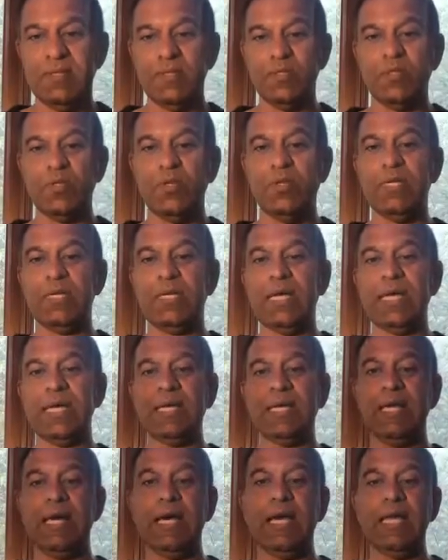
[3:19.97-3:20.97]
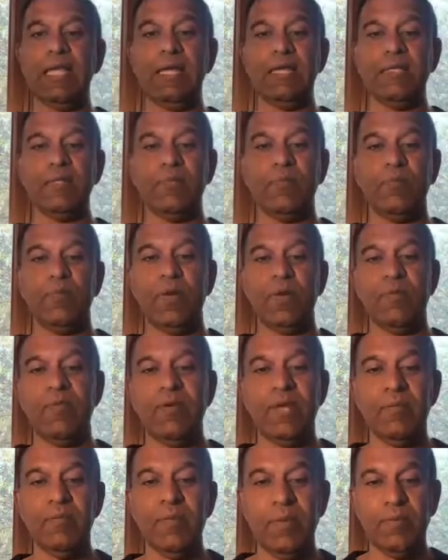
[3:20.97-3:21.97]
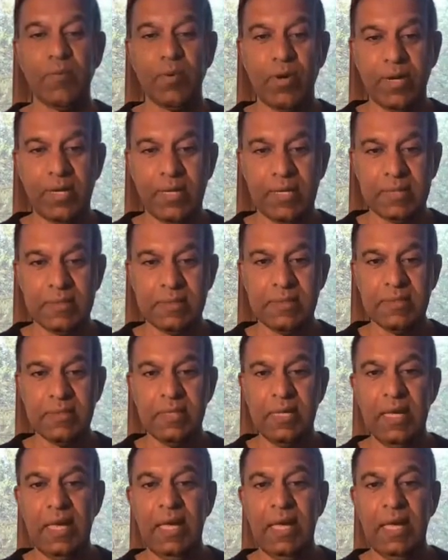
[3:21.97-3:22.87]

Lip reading: so that I can highlight profitable products